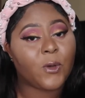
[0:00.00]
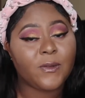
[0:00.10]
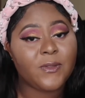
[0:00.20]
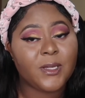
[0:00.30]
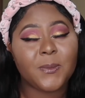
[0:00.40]

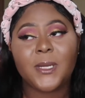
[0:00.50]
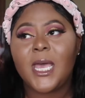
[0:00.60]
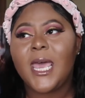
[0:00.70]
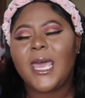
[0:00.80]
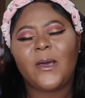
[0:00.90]
one of them
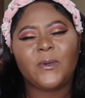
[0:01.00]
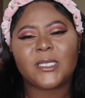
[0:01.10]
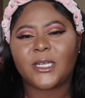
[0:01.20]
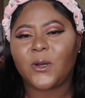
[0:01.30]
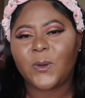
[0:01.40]
it
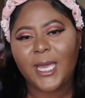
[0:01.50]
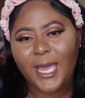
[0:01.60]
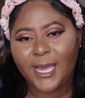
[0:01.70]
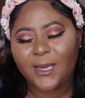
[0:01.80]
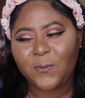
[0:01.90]
was an
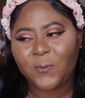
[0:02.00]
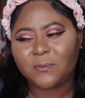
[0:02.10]
okay